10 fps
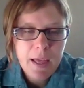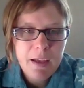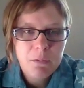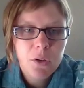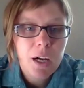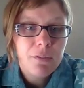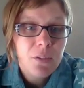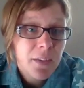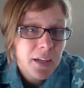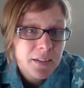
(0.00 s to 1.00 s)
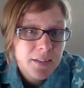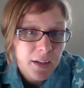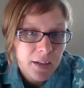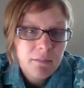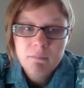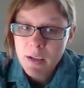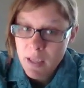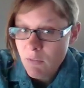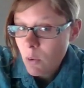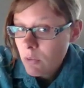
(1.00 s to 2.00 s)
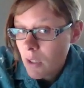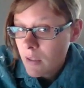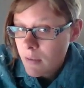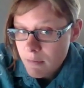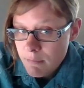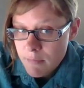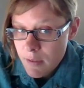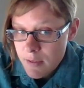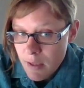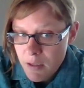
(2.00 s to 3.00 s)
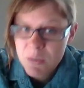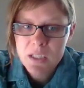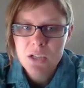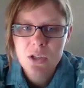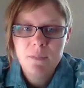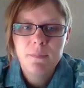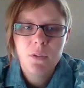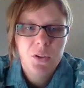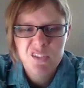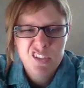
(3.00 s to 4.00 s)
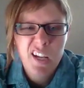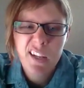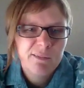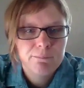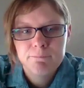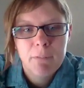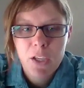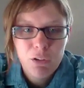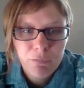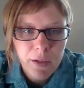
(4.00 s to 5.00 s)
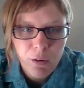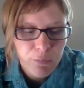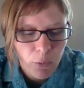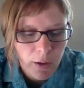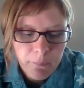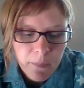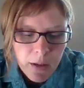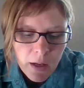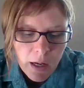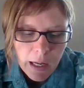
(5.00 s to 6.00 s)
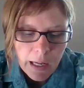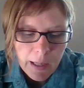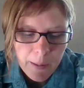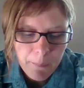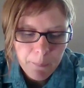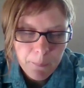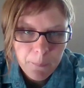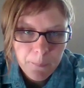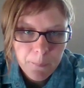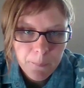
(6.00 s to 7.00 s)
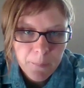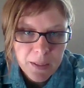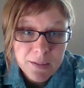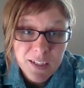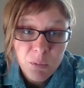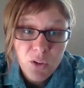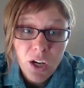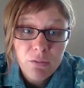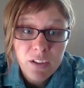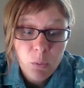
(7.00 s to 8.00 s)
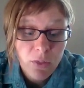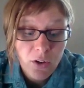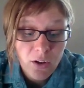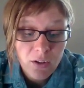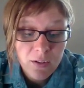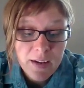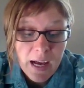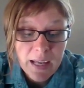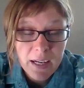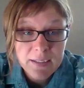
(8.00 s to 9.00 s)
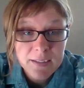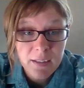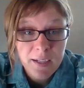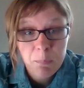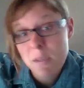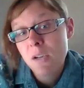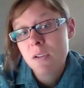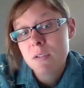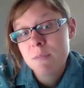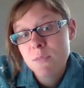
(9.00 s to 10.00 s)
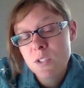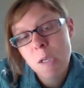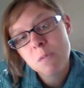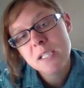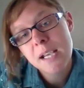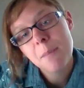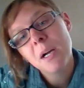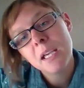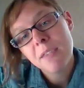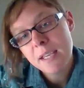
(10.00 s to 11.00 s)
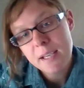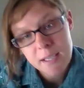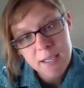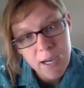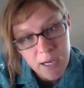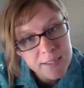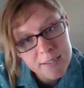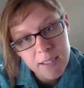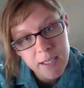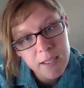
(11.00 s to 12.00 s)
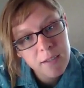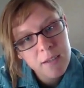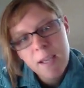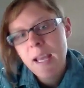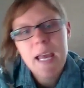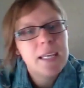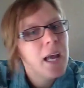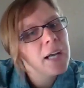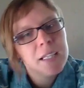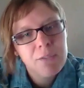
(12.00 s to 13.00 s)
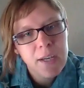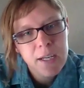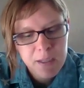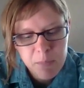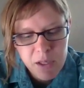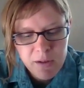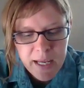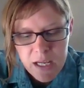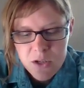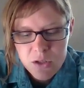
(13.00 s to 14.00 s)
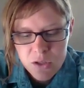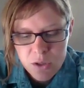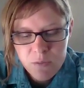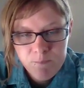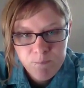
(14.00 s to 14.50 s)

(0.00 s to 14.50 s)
the recovery that he studied, I gave you a link to the documentation, so there's not a cute video for it. He studied recovery with their non-isolated peers. So he would take a monkey that he had isolated and not given any communication to,